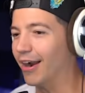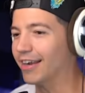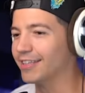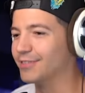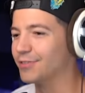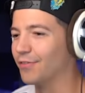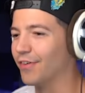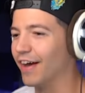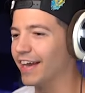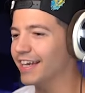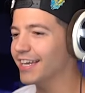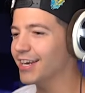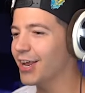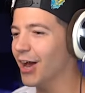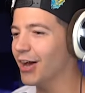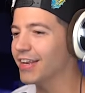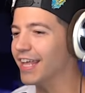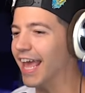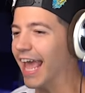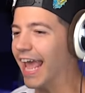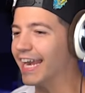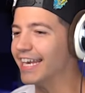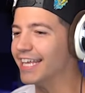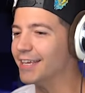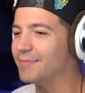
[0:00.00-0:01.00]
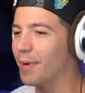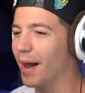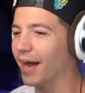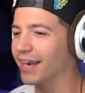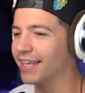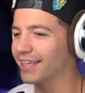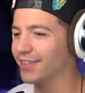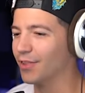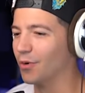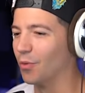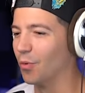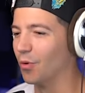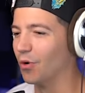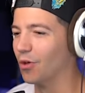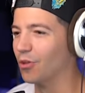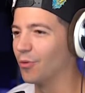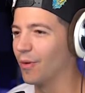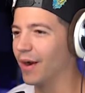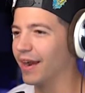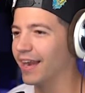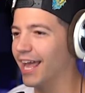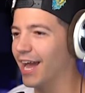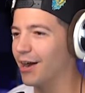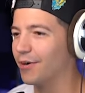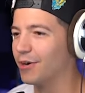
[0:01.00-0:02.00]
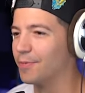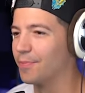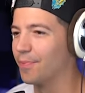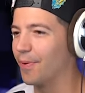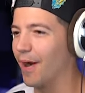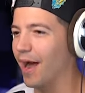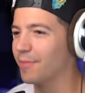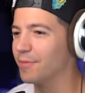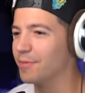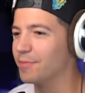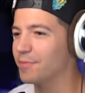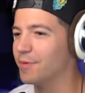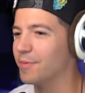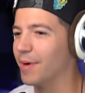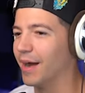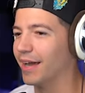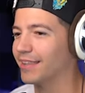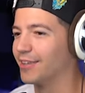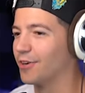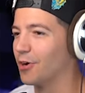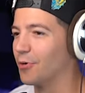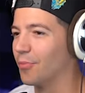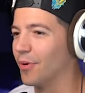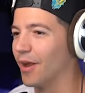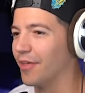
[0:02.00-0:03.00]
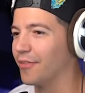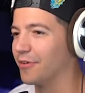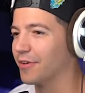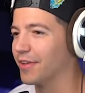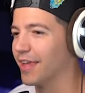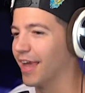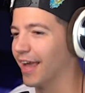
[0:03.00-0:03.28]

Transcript: right, so if I could hunt anybody in the world right now, it'd probably be my little brother,